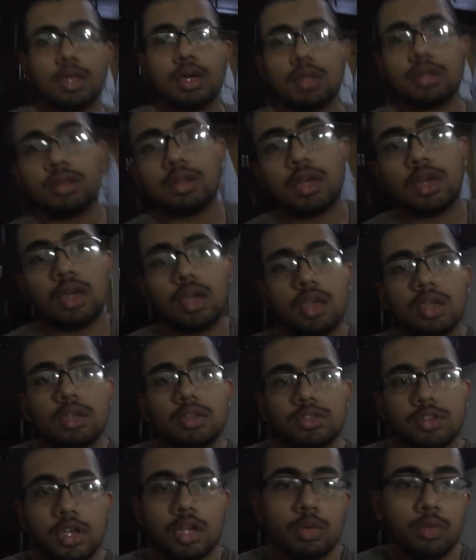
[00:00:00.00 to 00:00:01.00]
that I
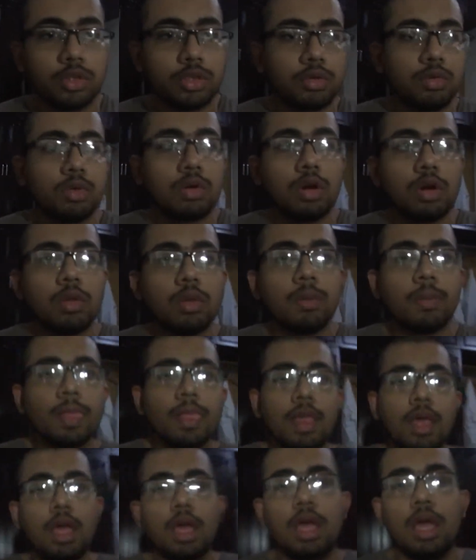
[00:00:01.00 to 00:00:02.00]
share with you.
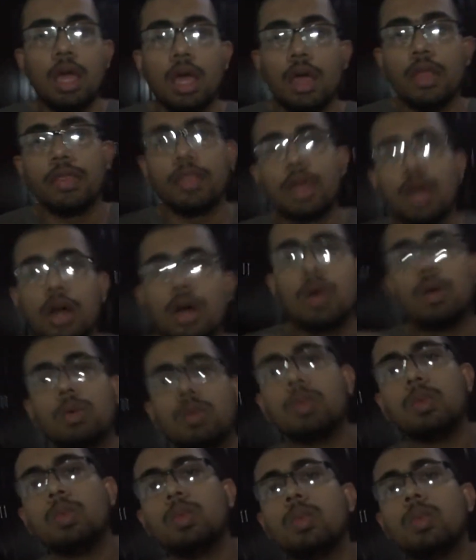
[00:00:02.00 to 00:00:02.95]
Now,